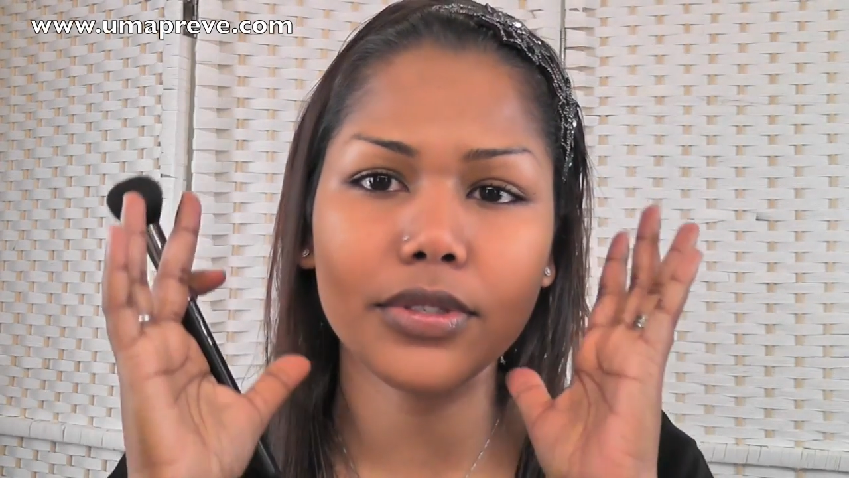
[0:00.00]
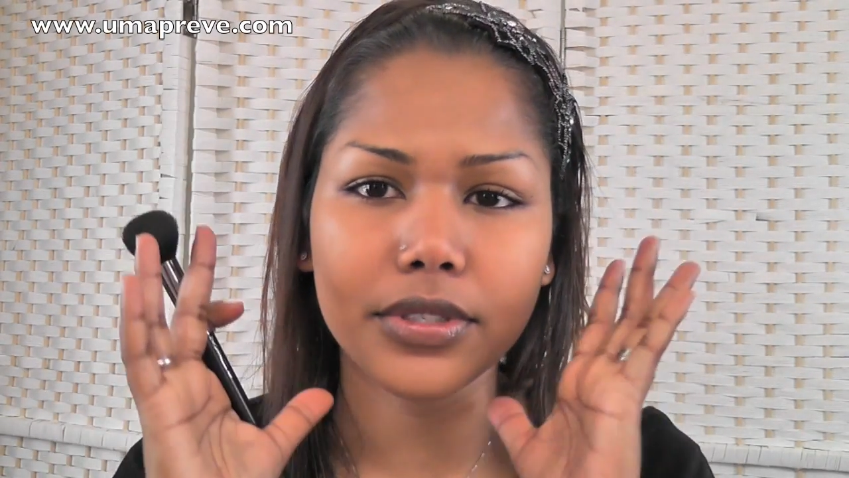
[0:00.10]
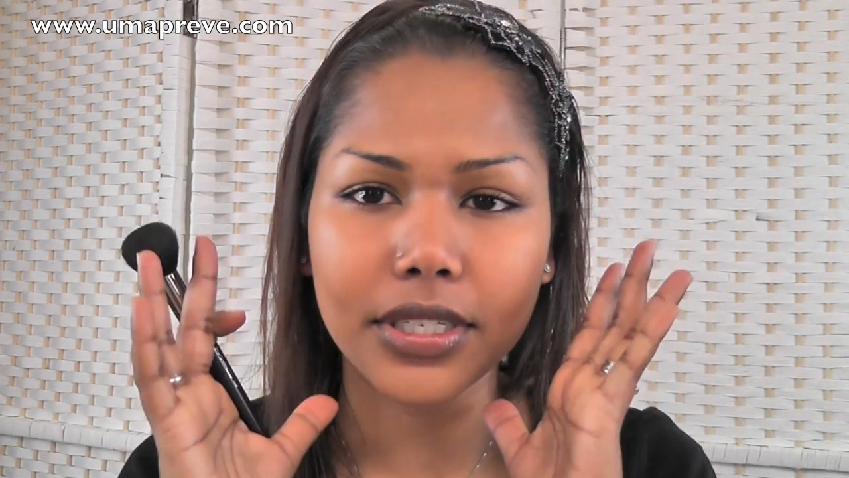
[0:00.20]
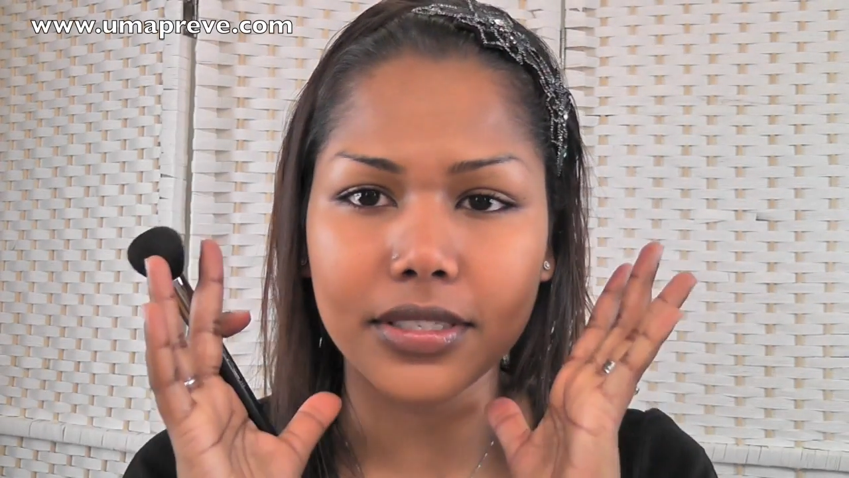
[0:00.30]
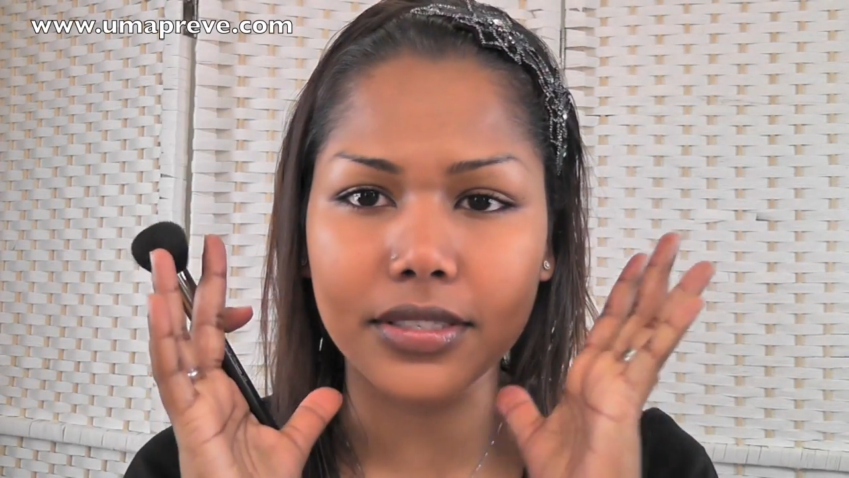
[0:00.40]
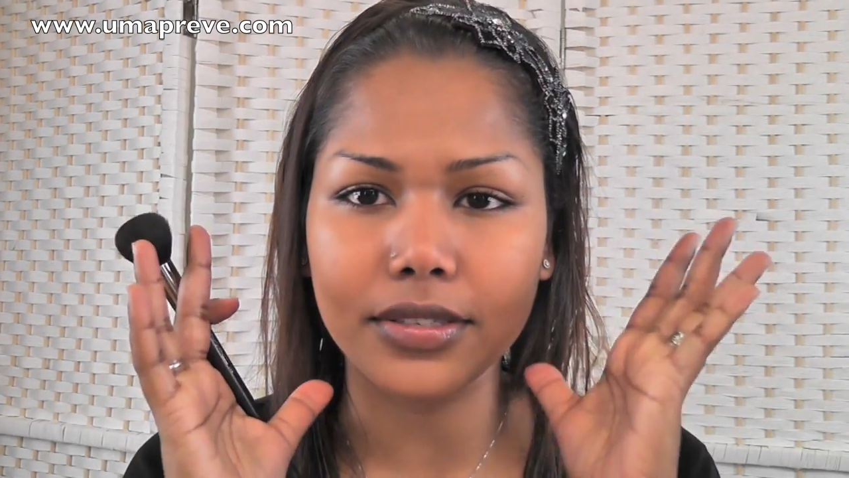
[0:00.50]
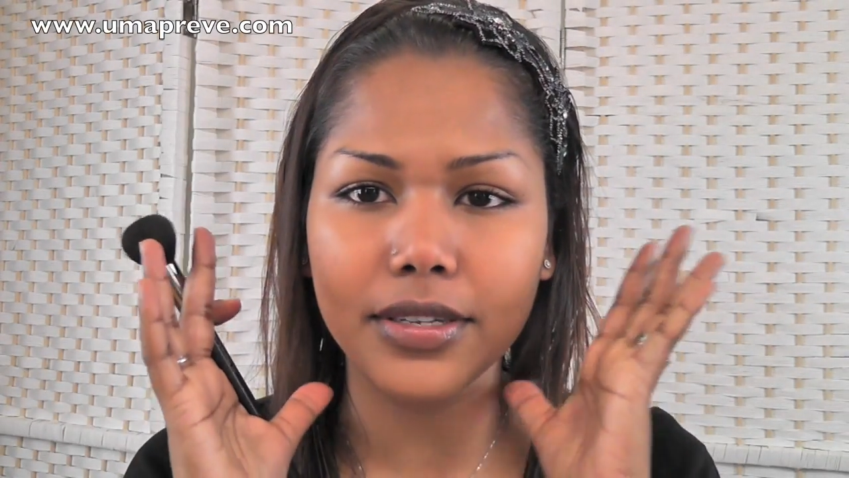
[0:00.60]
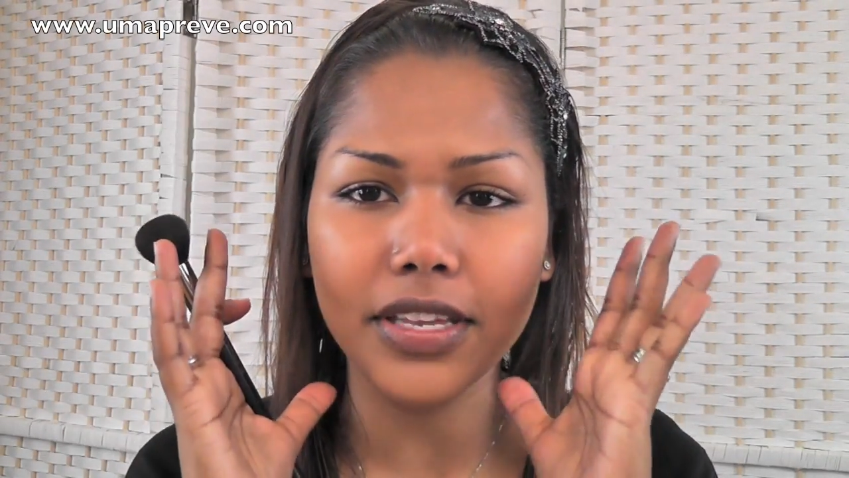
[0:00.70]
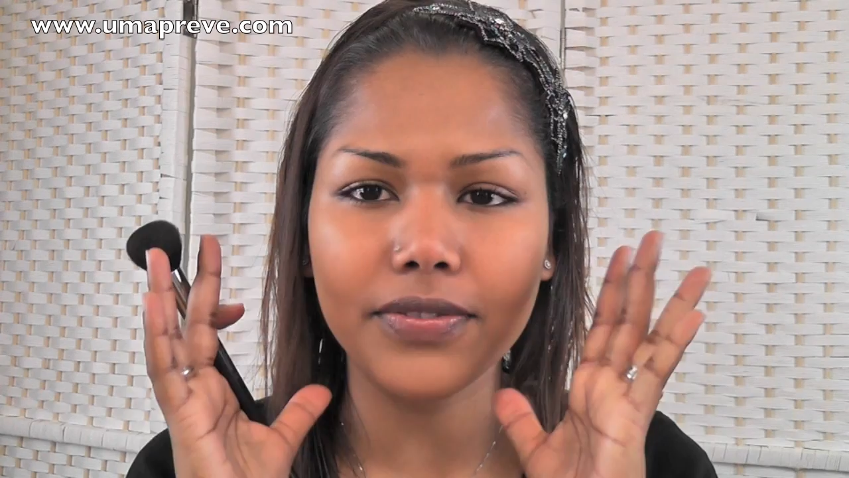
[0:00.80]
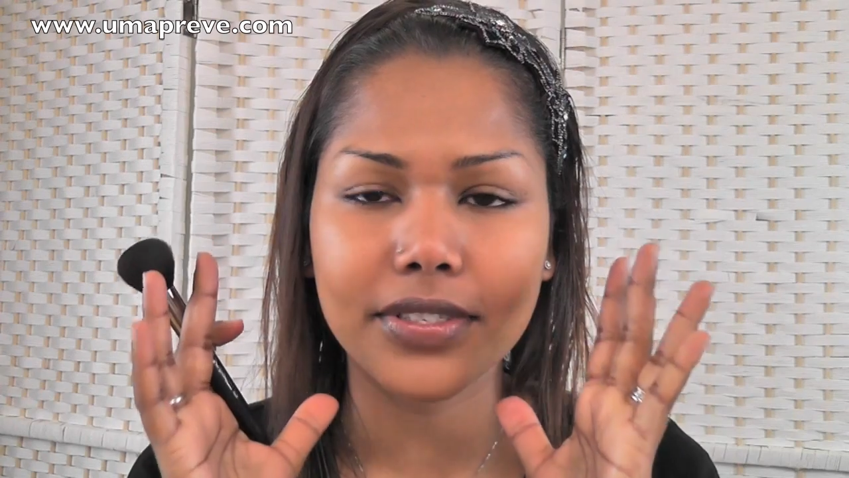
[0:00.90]
to just to
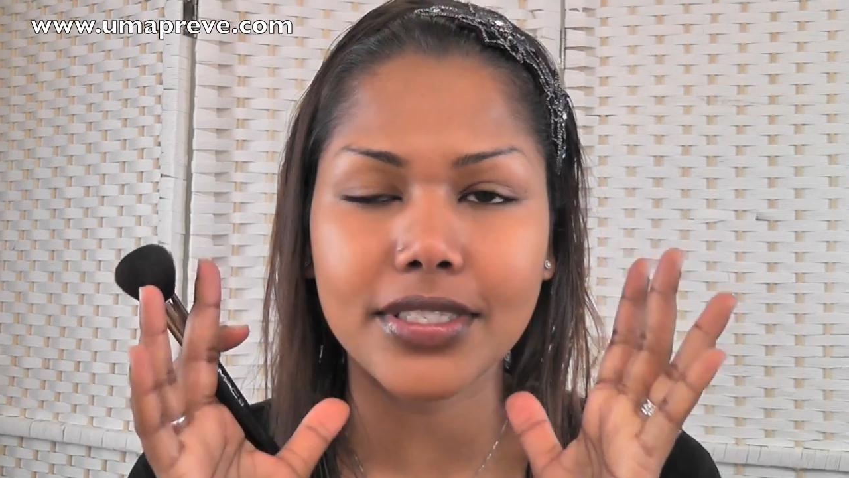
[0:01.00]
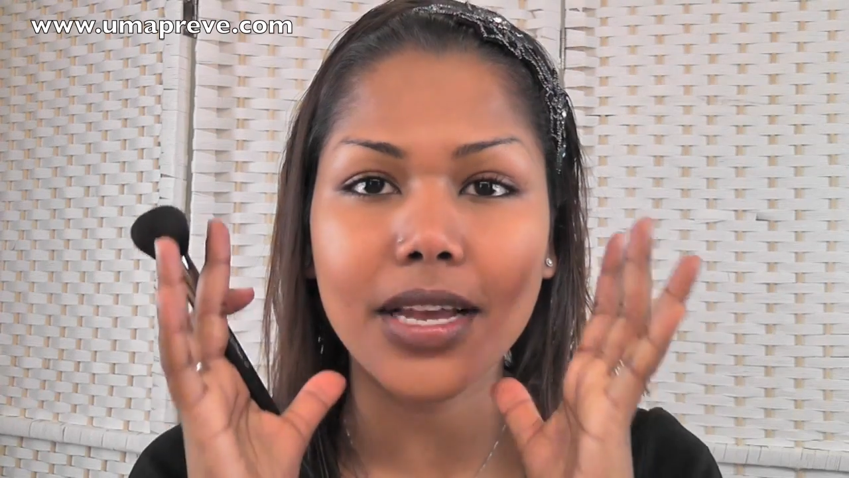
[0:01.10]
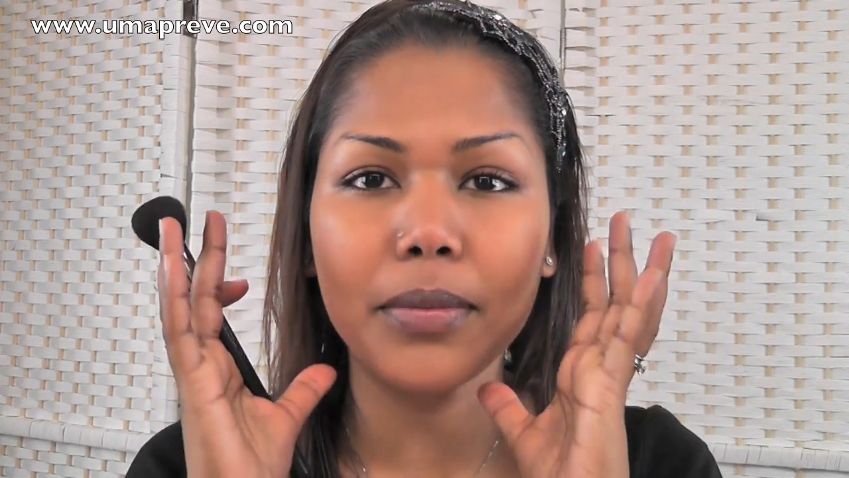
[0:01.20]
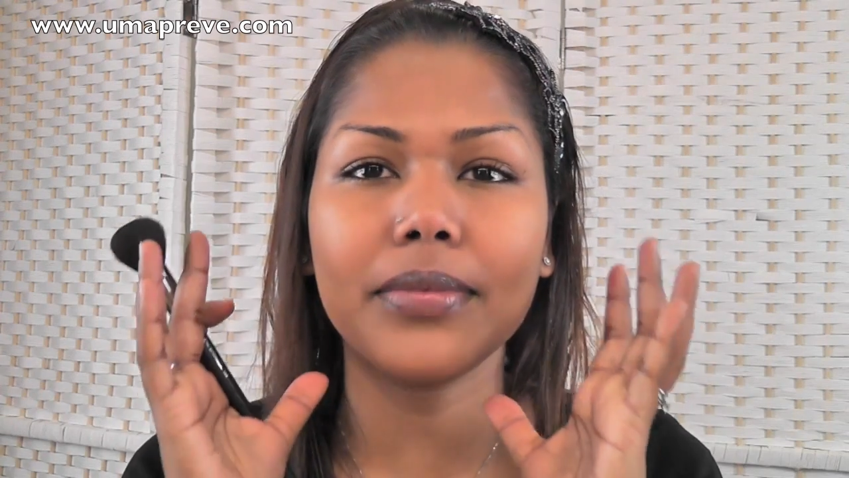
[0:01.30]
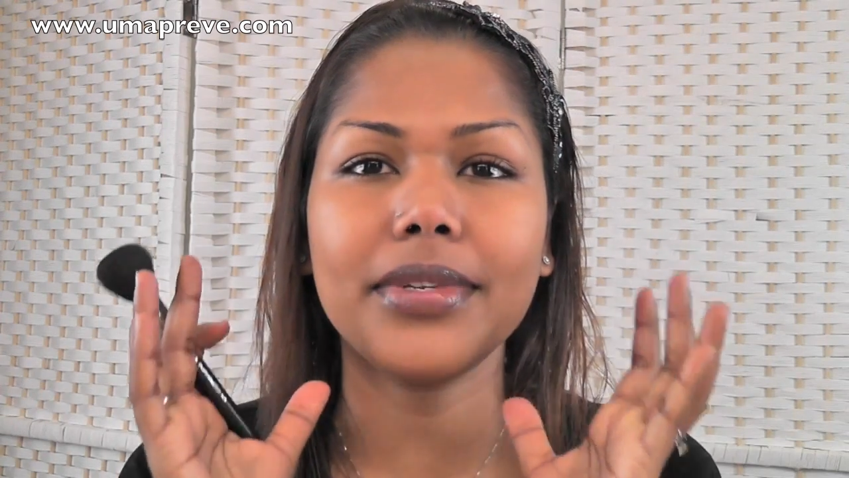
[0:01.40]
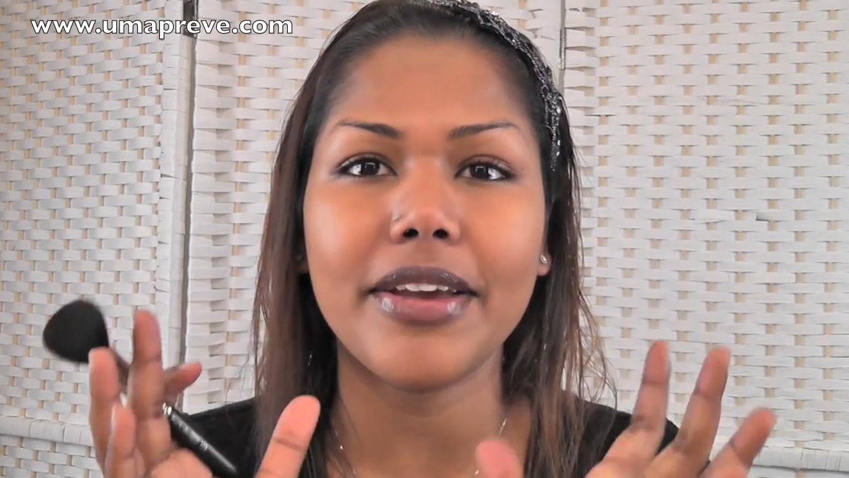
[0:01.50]
give some